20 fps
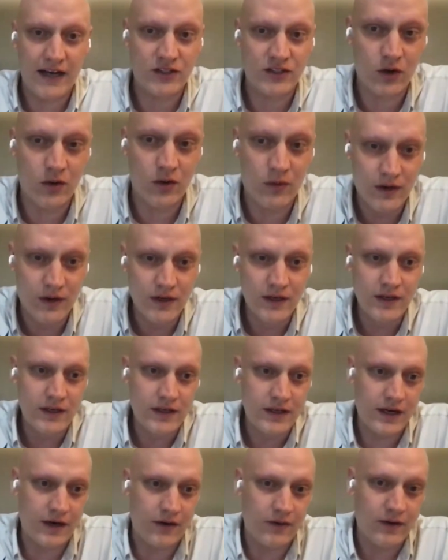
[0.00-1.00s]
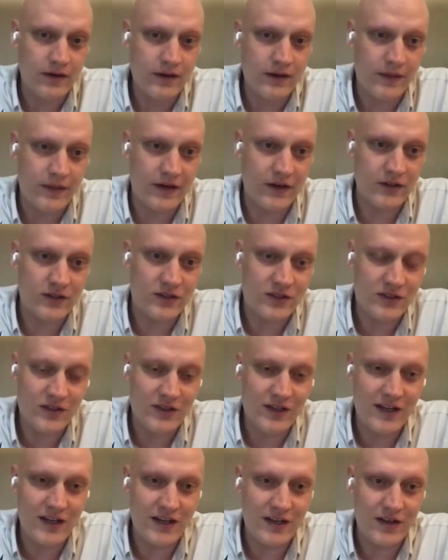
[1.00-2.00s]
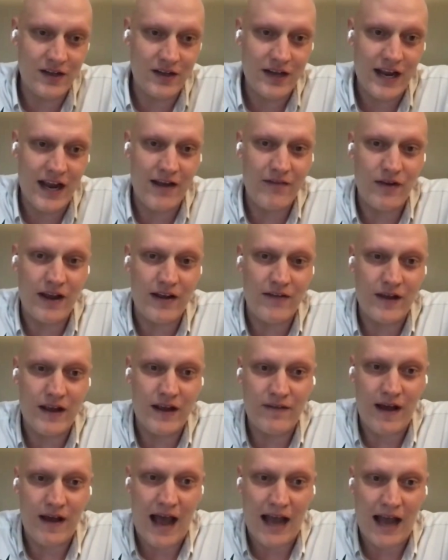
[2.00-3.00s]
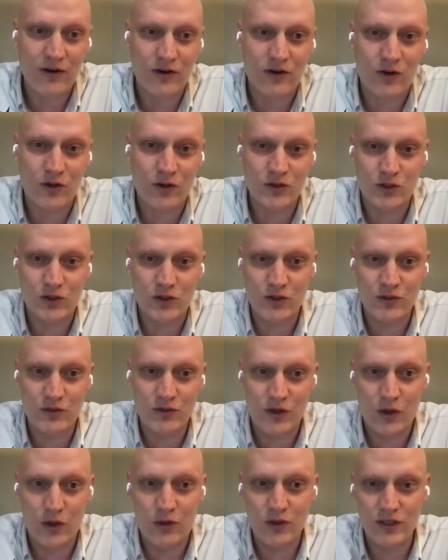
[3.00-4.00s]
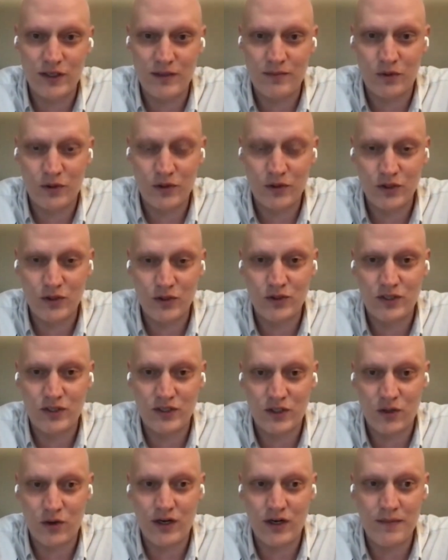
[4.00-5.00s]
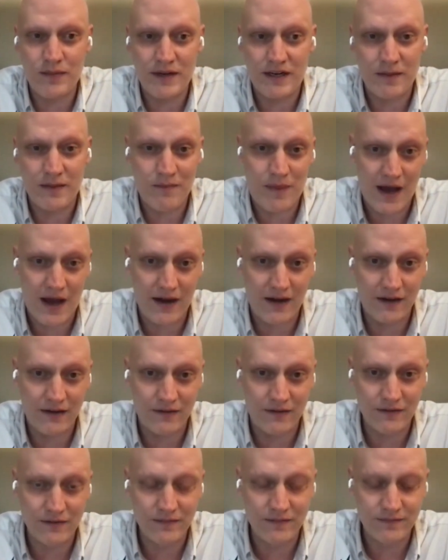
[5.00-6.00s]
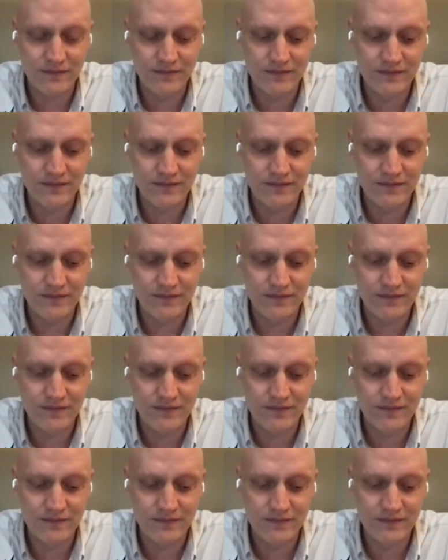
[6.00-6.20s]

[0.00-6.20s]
so there's if agriculture locally produced is going to be competitive,